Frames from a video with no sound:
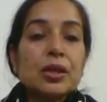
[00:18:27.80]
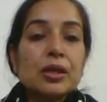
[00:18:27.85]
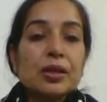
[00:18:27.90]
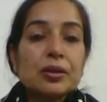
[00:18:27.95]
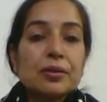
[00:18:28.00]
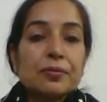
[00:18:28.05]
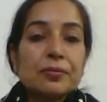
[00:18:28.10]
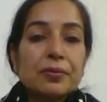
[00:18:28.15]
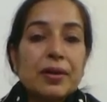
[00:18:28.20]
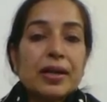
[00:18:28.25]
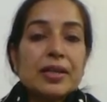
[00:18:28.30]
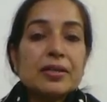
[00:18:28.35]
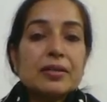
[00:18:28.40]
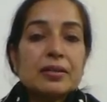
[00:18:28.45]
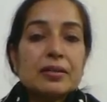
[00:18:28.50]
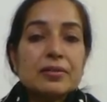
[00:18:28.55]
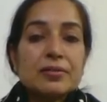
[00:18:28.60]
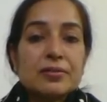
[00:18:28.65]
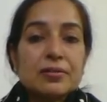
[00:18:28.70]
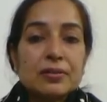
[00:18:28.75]
find
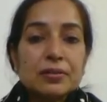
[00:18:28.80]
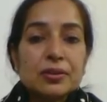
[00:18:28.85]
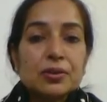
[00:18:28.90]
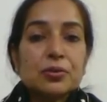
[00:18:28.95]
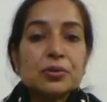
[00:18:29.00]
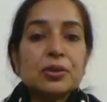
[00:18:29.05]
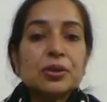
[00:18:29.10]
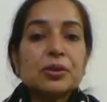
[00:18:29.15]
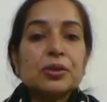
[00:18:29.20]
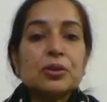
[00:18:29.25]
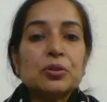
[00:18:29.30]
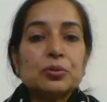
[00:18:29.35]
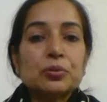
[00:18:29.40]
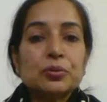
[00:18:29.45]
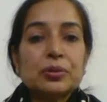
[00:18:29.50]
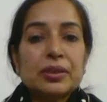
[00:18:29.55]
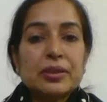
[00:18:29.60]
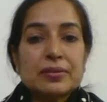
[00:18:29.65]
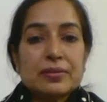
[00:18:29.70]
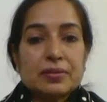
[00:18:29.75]
a solution to
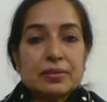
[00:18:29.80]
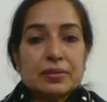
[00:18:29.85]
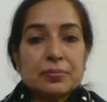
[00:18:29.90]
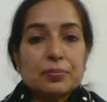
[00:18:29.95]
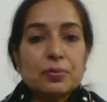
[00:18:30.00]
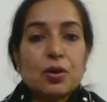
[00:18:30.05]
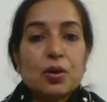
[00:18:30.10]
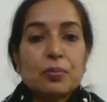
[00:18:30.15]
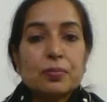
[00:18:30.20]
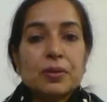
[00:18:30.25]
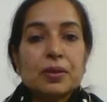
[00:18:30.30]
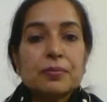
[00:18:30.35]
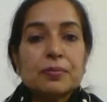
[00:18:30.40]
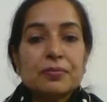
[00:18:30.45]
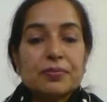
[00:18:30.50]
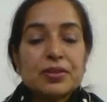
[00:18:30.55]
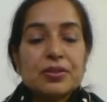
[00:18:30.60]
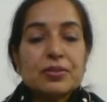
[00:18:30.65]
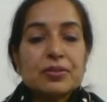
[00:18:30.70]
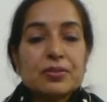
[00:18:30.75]
this problem
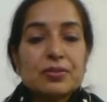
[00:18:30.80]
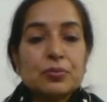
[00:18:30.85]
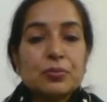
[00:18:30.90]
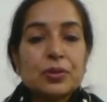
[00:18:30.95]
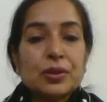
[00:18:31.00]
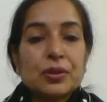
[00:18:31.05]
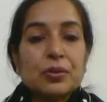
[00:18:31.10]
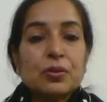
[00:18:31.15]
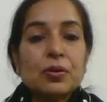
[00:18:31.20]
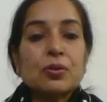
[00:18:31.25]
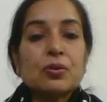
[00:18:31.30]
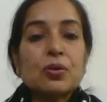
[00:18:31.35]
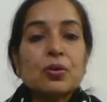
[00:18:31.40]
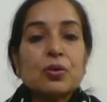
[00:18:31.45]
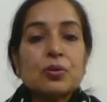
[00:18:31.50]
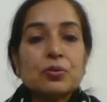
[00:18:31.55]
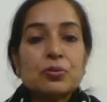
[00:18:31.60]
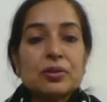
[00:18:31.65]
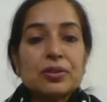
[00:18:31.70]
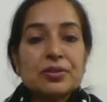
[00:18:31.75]
which is going on, or
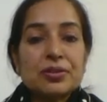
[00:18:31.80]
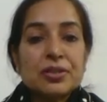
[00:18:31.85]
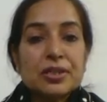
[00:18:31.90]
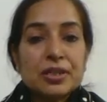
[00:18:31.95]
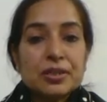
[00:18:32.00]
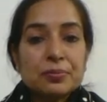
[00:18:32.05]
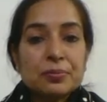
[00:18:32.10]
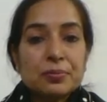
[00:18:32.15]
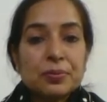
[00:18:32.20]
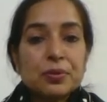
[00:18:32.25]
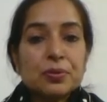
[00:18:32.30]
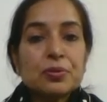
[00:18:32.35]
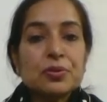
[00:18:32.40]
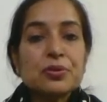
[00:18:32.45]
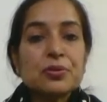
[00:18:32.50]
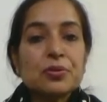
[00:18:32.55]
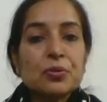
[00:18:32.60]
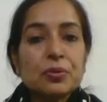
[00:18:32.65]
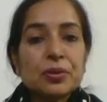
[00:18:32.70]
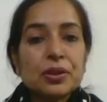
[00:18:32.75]
to this dispute.
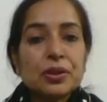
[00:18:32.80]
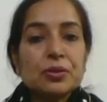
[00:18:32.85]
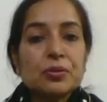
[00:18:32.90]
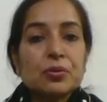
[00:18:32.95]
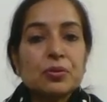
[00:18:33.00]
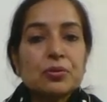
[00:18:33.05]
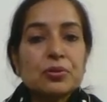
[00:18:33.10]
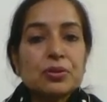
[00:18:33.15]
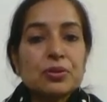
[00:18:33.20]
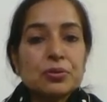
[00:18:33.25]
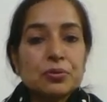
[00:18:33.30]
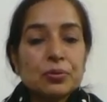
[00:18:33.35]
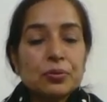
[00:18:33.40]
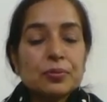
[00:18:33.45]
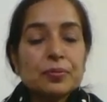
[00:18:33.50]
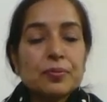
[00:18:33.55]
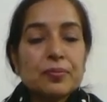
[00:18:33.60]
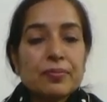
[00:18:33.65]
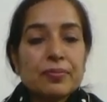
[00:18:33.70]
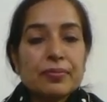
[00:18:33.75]
So he goes to
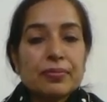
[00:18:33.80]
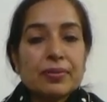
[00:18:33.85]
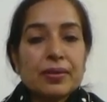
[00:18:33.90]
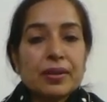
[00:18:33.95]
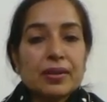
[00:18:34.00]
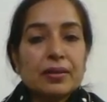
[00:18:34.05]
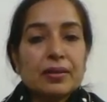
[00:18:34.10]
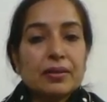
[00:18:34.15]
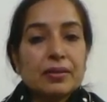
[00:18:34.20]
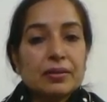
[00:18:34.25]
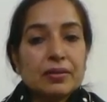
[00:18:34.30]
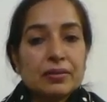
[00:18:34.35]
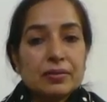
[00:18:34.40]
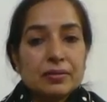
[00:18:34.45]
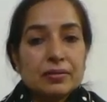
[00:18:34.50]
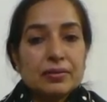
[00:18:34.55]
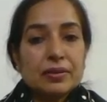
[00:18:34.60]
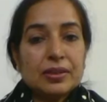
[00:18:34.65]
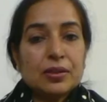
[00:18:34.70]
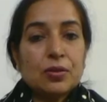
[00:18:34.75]

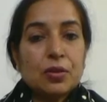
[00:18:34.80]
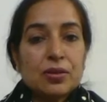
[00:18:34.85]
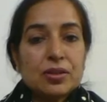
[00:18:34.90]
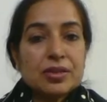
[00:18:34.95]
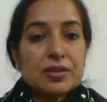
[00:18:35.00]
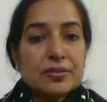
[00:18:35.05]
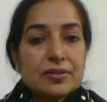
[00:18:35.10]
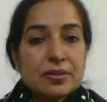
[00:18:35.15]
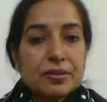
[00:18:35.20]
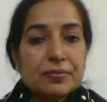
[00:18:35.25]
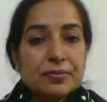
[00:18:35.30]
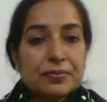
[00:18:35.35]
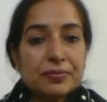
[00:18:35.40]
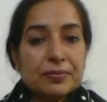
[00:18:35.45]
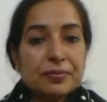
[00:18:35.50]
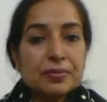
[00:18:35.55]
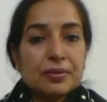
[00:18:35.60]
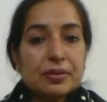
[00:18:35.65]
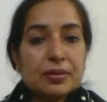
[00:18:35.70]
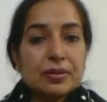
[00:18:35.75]
the goddess of
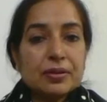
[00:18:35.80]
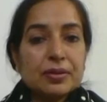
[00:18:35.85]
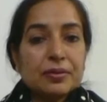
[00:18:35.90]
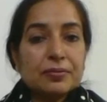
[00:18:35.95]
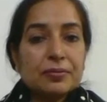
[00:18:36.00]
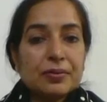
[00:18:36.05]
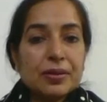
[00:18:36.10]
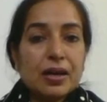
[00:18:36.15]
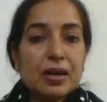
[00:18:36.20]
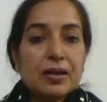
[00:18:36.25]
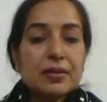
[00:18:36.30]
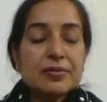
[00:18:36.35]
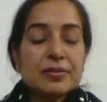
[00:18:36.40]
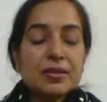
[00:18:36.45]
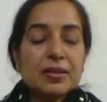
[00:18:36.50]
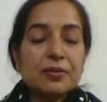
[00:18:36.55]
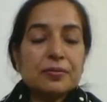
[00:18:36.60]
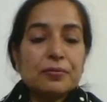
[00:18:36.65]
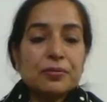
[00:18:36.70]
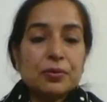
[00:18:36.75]
flowers,
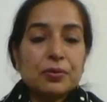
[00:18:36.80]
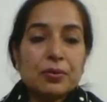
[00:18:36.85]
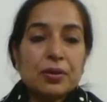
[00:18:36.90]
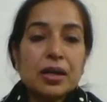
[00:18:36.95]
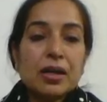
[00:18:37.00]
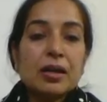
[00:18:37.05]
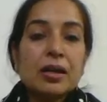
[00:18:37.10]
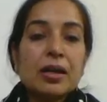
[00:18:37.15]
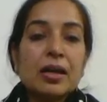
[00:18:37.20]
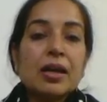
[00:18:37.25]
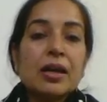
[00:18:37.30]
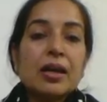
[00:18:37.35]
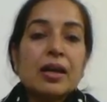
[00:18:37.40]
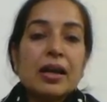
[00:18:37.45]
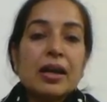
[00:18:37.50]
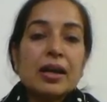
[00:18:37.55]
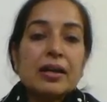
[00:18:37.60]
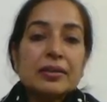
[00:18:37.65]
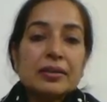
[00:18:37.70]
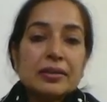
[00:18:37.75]
Flora,
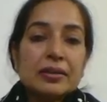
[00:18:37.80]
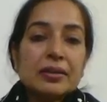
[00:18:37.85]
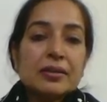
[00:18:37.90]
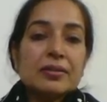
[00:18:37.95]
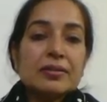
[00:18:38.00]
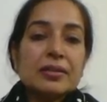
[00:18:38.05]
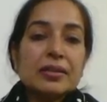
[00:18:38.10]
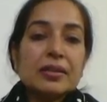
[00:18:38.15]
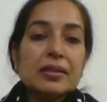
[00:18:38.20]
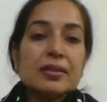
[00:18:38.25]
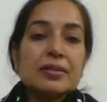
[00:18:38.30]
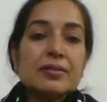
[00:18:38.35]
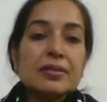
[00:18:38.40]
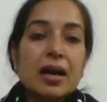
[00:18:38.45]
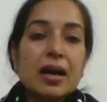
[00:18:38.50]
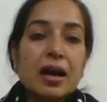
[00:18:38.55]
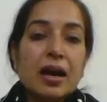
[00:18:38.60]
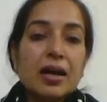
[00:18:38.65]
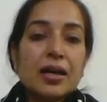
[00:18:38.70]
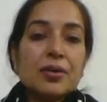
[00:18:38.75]
and he says,
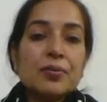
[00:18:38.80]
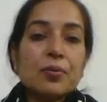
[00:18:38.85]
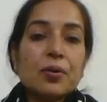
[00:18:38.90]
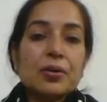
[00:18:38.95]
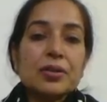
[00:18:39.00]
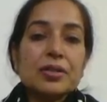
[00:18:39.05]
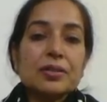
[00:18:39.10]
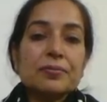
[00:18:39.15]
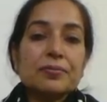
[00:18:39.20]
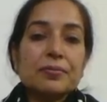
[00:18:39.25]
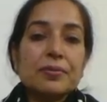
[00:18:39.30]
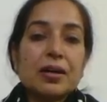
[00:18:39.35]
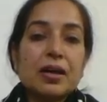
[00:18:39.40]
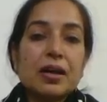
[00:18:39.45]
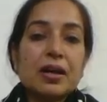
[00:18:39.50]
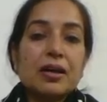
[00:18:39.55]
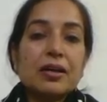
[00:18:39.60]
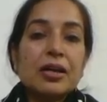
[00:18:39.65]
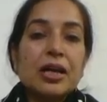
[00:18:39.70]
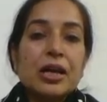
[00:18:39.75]
I want a
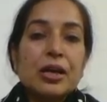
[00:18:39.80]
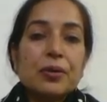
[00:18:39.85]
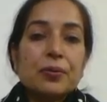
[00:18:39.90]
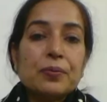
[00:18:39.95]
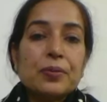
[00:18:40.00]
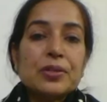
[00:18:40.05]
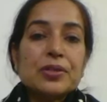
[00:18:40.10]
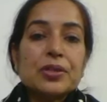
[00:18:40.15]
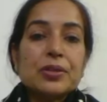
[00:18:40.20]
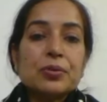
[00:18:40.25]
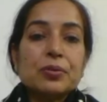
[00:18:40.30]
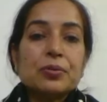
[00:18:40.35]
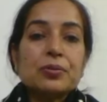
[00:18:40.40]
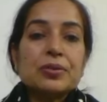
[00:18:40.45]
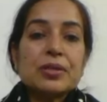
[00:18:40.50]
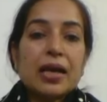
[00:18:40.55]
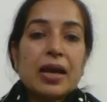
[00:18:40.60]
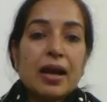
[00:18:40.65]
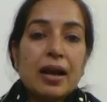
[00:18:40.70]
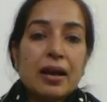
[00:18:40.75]
flower which
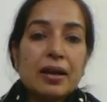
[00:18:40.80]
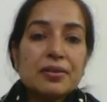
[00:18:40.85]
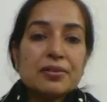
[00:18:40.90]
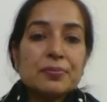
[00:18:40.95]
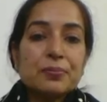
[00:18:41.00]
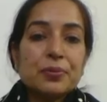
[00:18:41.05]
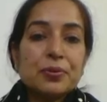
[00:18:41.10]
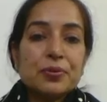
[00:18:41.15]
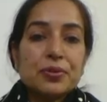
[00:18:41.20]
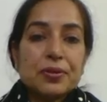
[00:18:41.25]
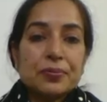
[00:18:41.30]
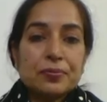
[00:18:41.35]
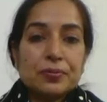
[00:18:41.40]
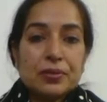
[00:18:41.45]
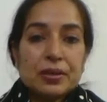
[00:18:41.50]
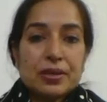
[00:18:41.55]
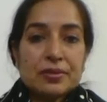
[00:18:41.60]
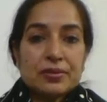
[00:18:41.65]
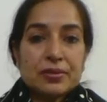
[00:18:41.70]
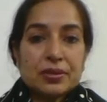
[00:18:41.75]
looks as beautiful
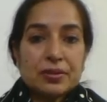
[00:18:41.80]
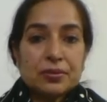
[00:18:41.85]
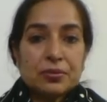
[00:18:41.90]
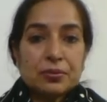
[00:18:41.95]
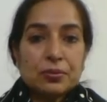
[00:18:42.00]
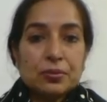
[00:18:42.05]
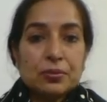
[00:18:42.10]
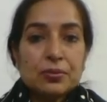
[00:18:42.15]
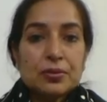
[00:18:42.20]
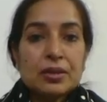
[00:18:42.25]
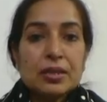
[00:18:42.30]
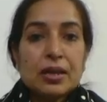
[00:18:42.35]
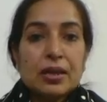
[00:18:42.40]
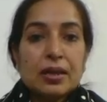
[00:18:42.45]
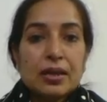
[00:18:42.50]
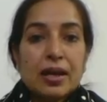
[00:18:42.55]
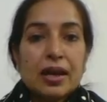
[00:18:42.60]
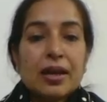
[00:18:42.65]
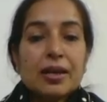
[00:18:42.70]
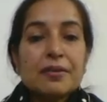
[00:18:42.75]
as the rose,
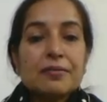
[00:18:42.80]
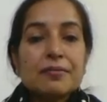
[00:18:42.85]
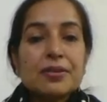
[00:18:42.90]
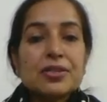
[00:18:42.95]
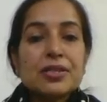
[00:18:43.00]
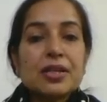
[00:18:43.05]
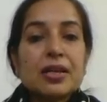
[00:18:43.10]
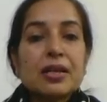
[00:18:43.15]
and which